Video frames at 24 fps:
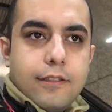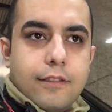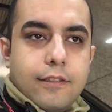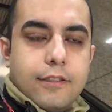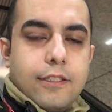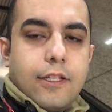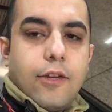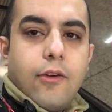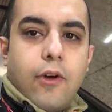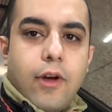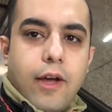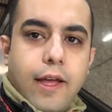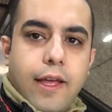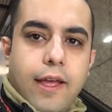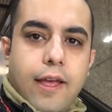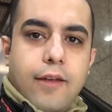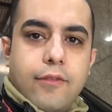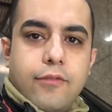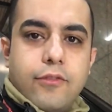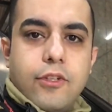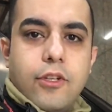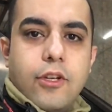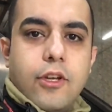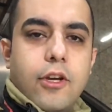So I
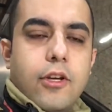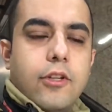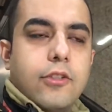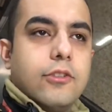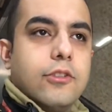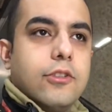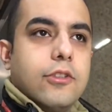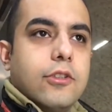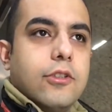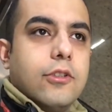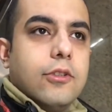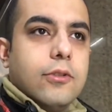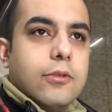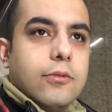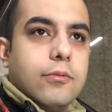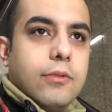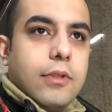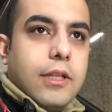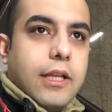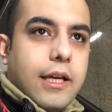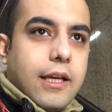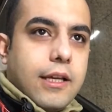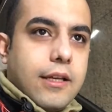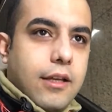have to go to
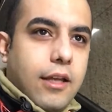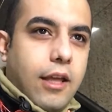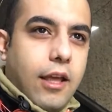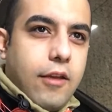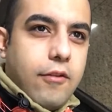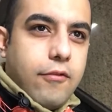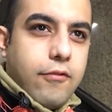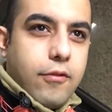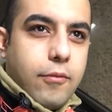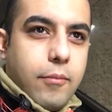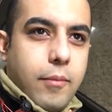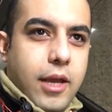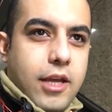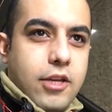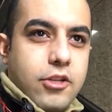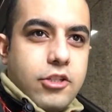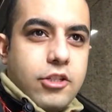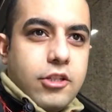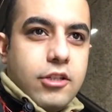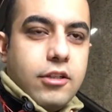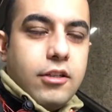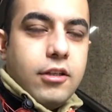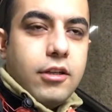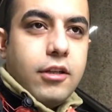like
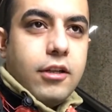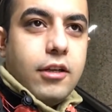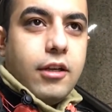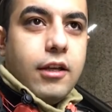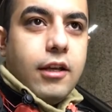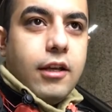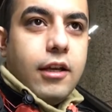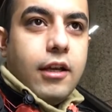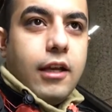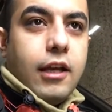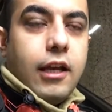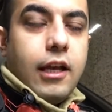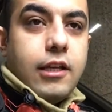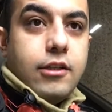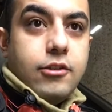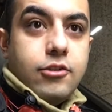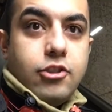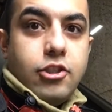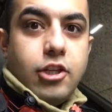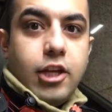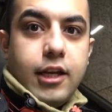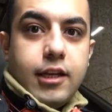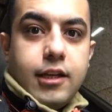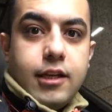information and
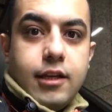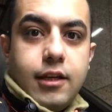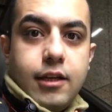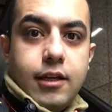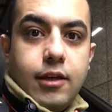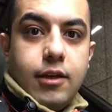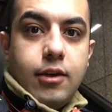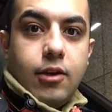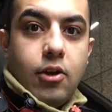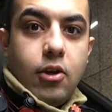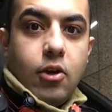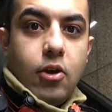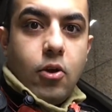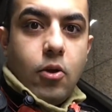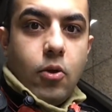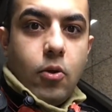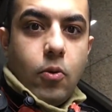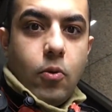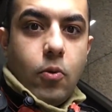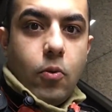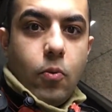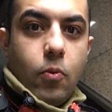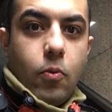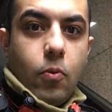check
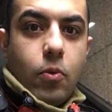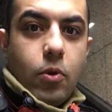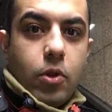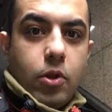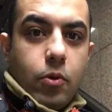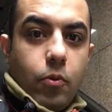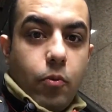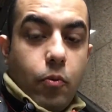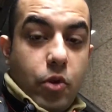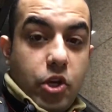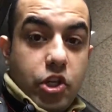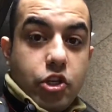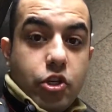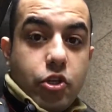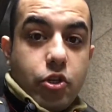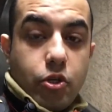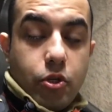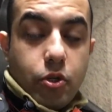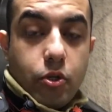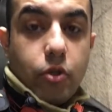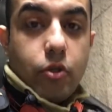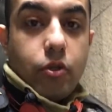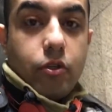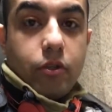
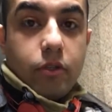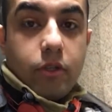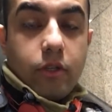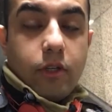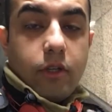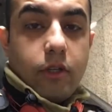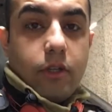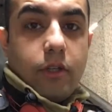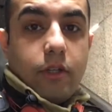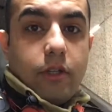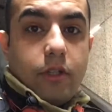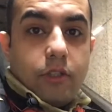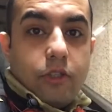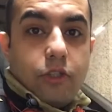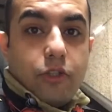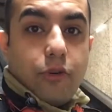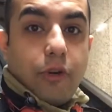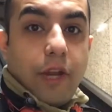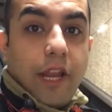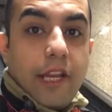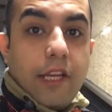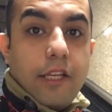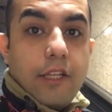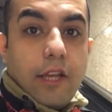which
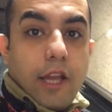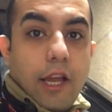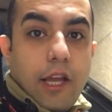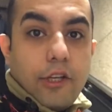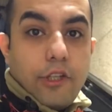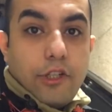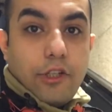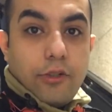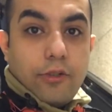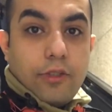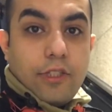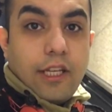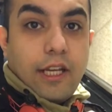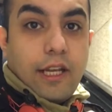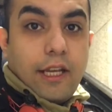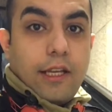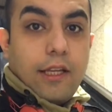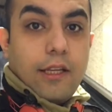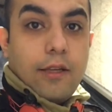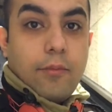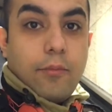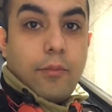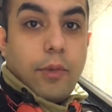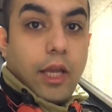train I should take
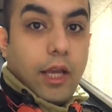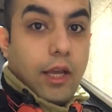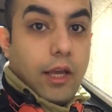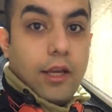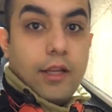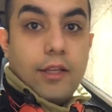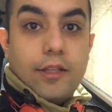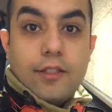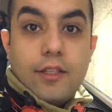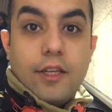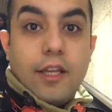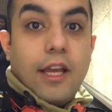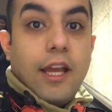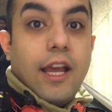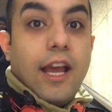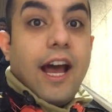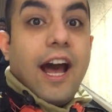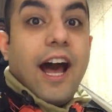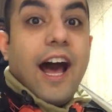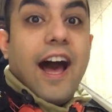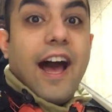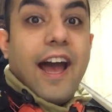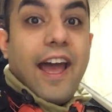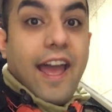because
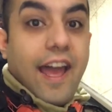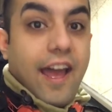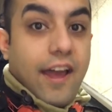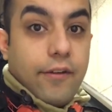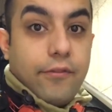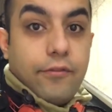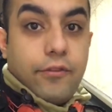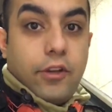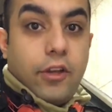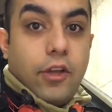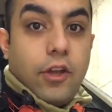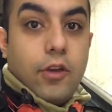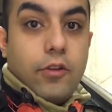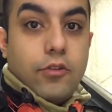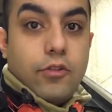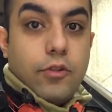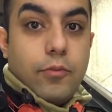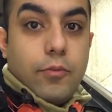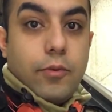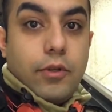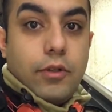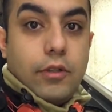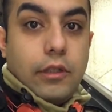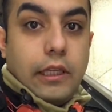I have to go to
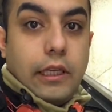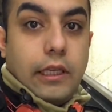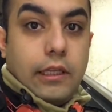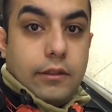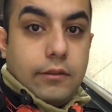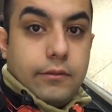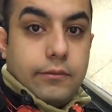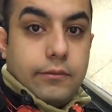Berlin.